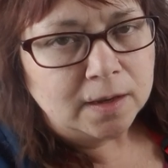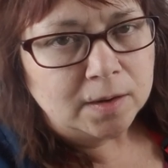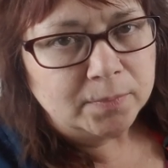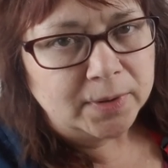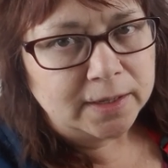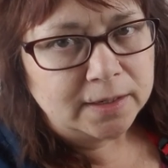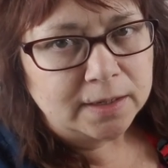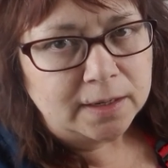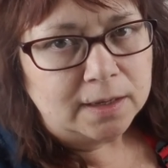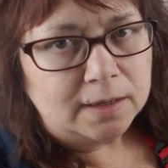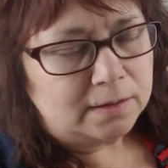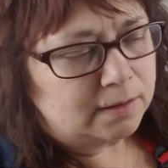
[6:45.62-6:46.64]
But
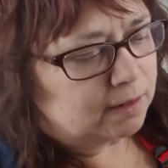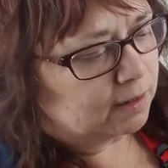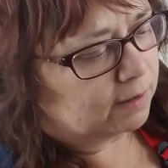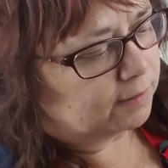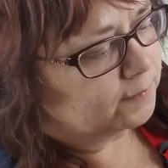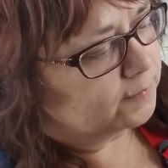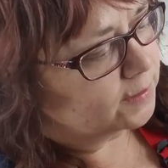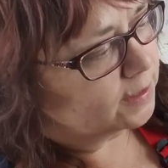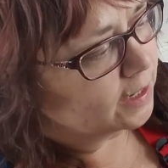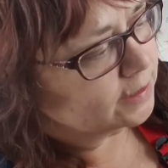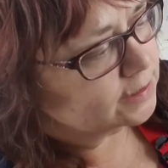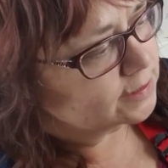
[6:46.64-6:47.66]
uh, the
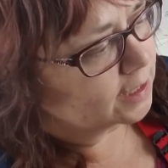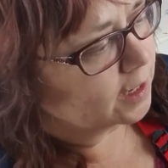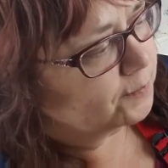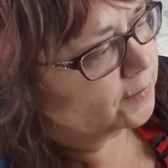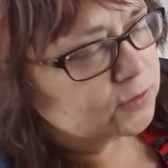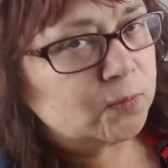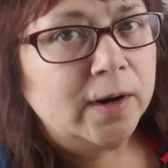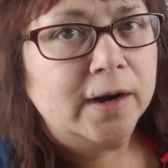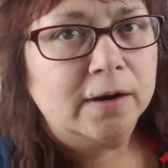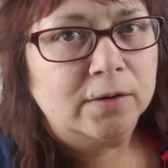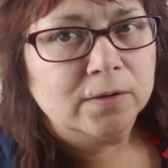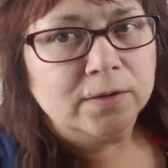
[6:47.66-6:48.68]
next step is
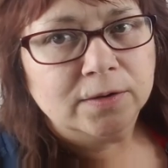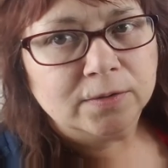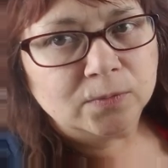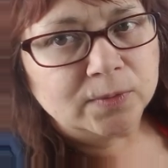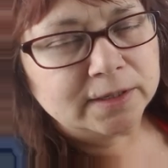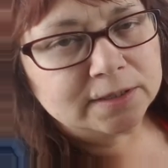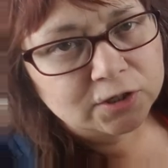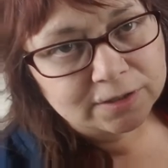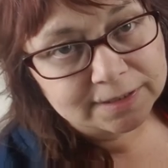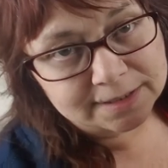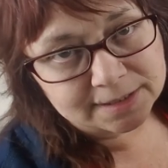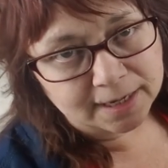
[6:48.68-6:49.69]
where we
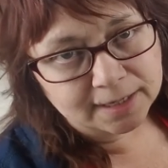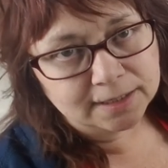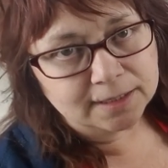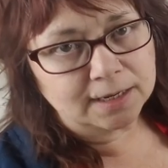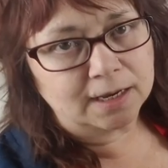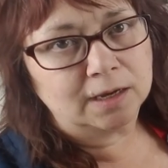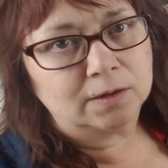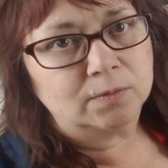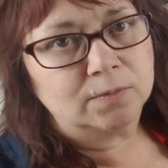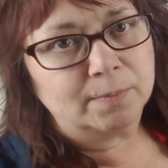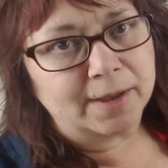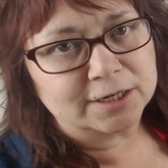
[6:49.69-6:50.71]
start to stain it
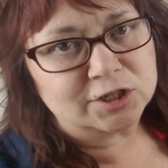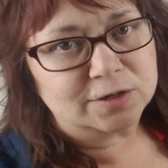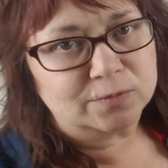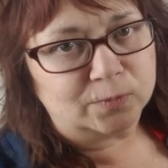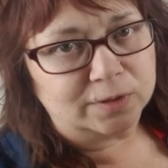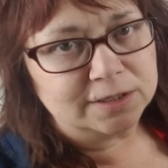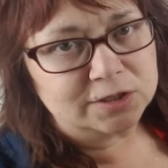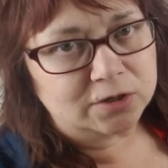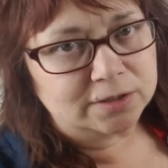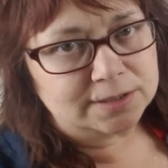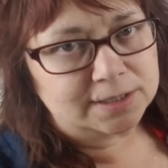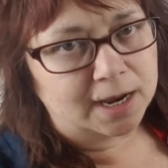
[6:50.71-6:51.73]
and the magic really
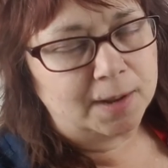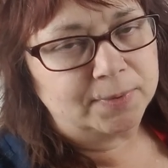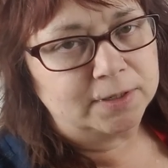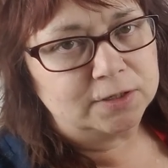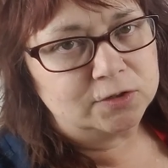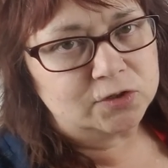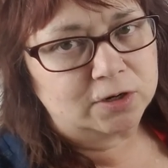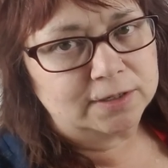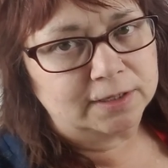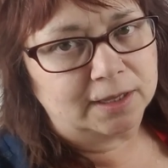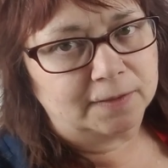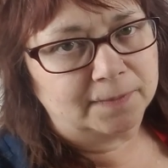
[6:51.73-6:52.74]
starts to happen and you
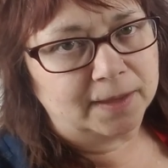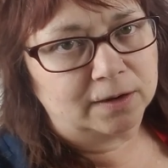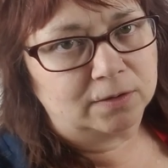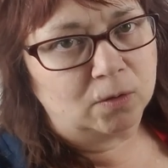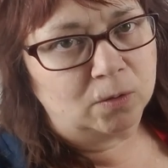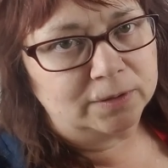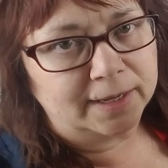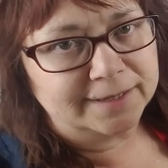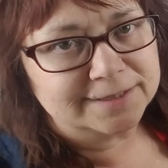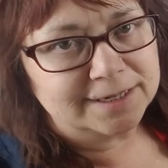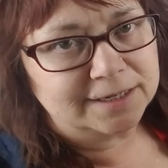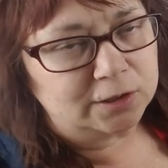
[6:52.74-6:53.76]
start to get that old
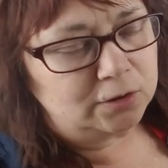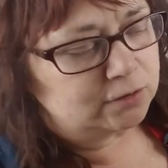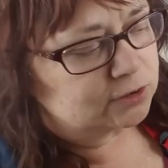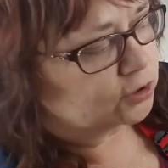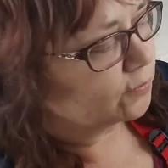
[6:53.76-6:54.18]
antique look to